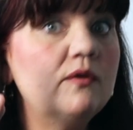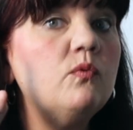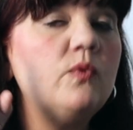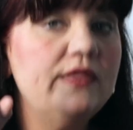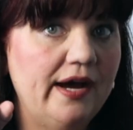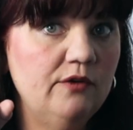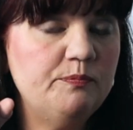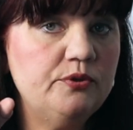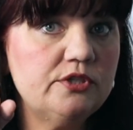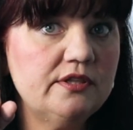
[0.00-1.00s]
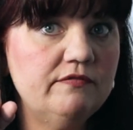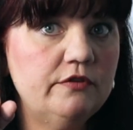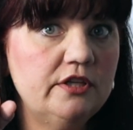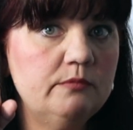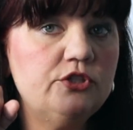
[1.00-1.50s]
without pushing the
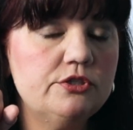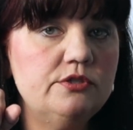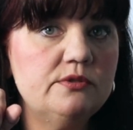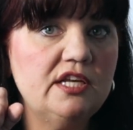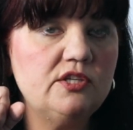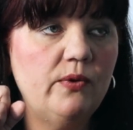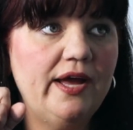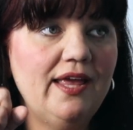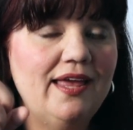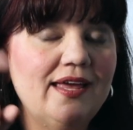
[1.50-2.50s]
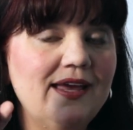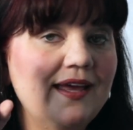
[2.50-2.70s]
volume, just using twang.